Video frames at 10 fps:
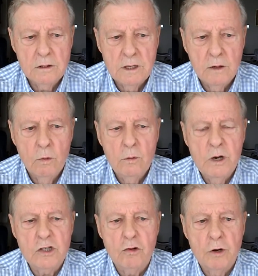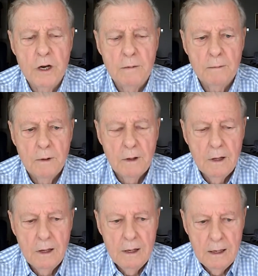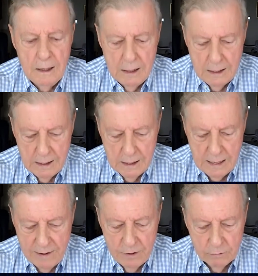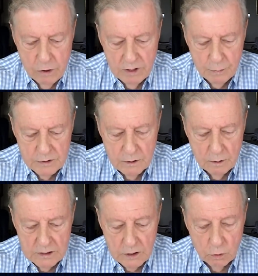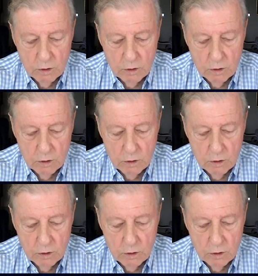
It's not a one-way street. And having grown up as, a, as an